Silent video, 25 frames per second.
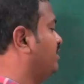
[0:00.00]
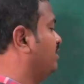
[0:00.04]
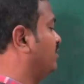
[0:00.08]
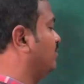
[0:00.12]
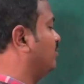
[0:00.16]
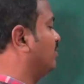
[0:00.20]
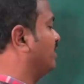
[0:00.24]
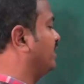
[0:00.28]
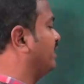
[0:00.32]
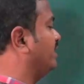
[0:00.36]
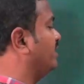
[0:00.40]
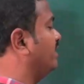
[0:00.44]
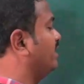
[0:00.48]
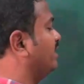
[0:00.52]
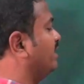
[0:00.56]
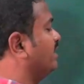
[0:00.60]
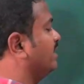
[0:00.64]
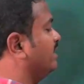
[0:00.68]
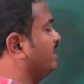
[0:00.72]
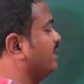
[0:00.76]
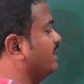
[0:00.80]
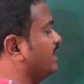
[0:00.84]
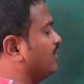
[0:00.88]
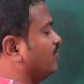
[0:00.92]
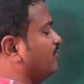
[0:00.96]
Okay,
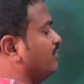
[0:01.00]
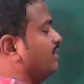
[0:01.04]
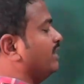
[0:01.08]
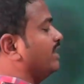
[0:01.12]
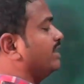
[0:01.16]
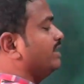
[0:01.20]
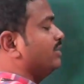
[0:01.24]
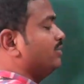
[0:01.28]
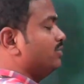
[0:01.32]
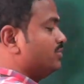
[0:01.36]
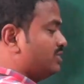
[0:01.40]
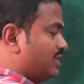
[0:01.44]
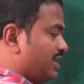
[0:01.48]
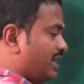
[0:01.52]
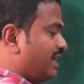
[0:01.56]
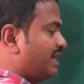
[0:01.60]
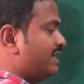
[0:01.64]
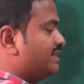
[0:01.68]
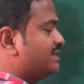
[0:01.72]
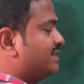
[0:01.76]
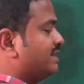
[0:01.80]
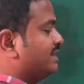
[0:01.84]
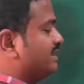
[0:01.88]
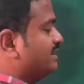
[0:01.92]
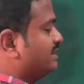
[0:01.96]
here we are
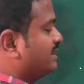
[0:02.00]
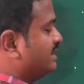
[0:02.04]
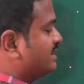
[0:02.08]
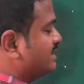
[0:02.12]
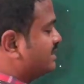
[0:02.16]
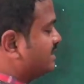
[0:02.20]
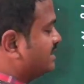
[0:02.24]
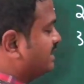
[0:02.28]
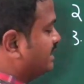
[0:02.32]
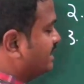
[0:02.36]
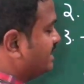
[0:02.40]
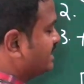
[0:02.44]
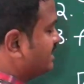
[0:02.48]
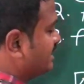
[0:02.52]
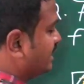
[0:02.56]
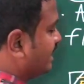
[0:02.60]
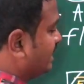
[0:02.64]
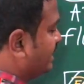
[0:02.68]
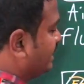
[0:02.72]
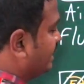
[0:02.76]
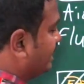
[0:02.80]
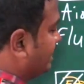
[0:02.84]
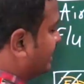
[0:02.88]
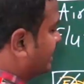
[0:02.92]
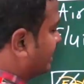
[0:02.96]
utilizing these
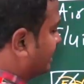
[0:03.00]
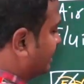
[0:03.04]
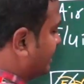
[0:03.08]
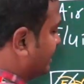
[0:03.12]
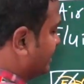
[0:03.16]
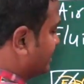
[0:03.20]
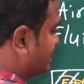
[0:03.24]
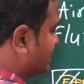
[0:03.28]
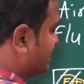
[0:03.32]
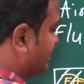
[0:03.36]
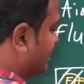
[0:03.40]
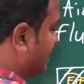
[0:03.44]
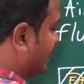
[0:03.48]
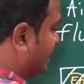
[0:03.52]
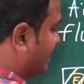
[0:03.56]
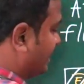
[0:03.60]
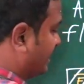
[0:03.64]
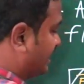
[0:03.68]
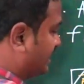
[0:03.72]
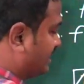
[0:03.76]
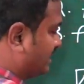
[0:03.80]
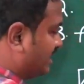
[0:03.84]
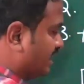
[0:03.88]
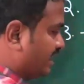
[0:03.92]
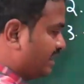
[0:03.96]
eddy currents
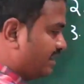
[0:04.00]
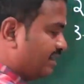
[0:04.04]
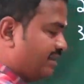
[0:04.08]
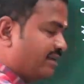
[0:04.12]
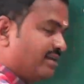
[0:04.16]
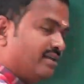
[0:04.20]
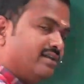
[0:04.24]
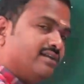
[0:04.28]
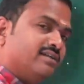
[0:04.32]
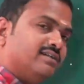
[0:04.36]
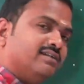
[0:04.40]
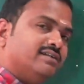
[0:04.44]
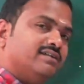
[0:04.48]
direction.